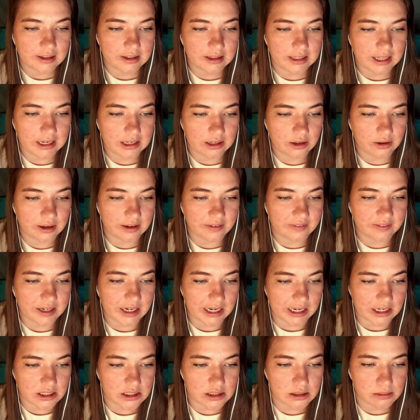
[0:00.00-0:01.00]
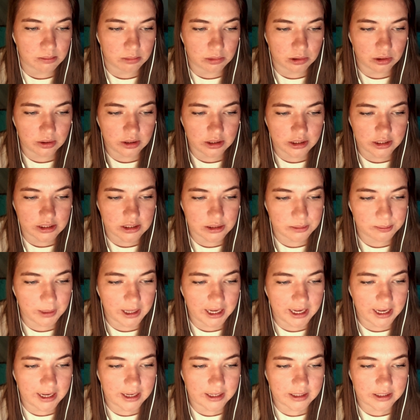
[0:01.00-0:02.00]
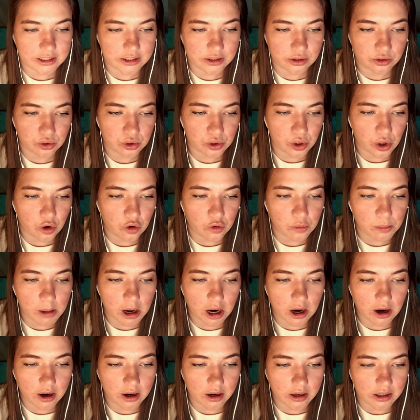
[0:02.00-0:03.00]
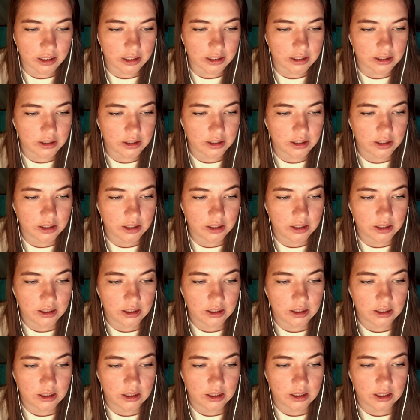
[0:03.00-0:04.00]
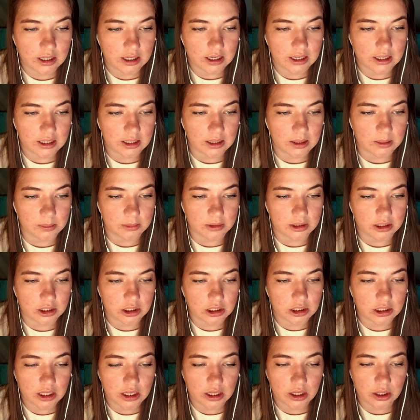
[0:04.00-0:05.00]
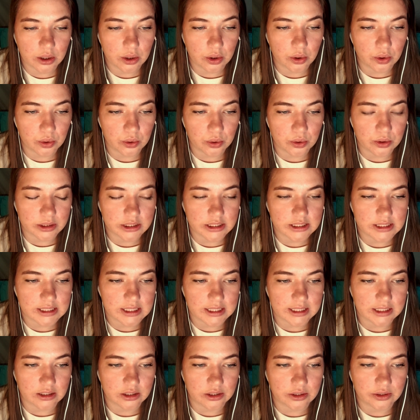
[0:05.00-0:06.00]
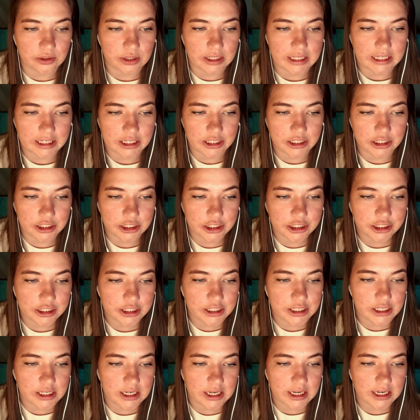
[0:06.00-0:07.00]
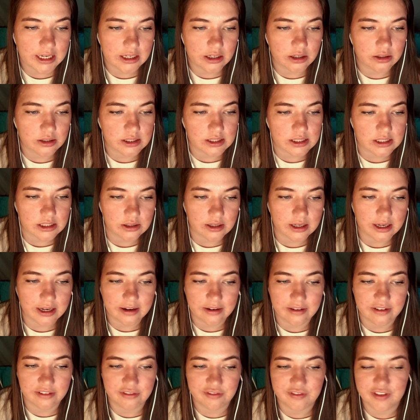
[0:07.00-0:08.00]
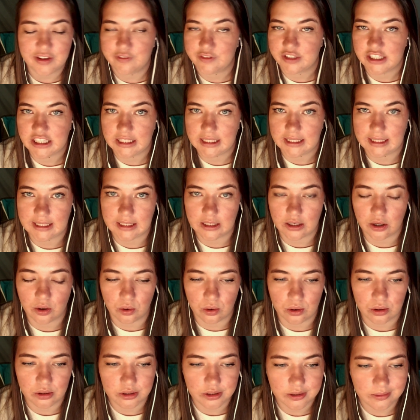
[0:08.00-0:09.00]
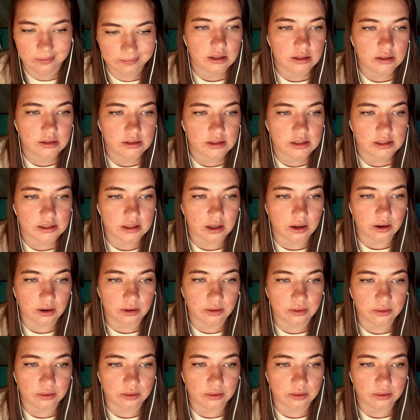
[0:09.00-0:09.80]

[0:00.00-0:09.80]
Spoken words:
Then you'll have an explorer's pack, a crowbar, clothes, including a hood, and you'll still have 15 gold. So